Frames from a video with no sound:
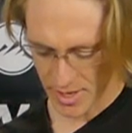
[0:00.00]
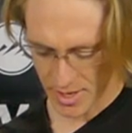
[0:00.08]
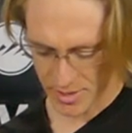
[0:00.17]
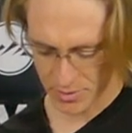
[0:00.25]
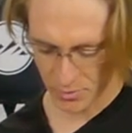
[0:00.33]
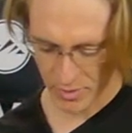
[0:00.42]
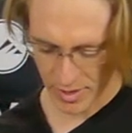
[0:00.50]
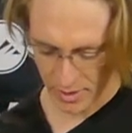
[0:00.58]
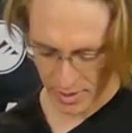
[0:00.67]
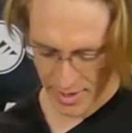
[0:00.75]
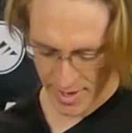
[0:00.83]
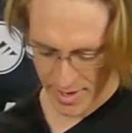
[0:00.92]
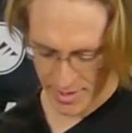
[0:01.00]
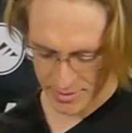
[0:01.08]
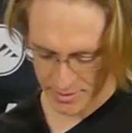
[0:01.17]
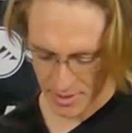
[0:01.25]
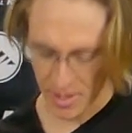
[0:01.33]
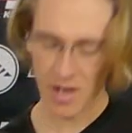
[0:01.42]
as well
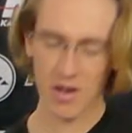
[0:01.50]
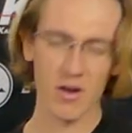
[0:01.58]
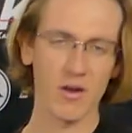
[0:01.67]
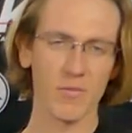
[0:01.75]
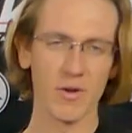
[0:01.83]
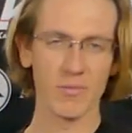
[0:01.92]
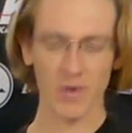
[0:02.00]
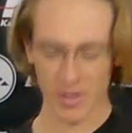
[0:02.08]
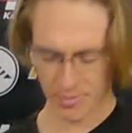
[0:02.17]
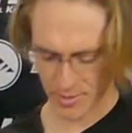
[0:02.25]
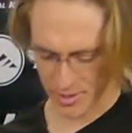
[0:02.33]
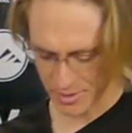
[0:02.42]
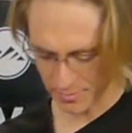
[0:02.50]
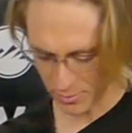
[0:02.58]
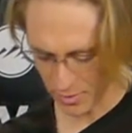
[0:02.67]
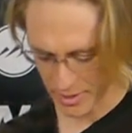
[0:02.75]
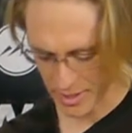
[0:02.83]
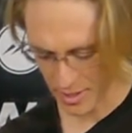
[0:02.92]
as our bumper upright
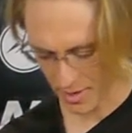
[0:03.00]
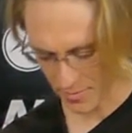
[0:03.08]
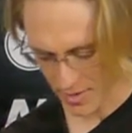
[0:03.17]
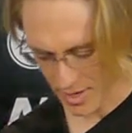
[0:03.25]
support here.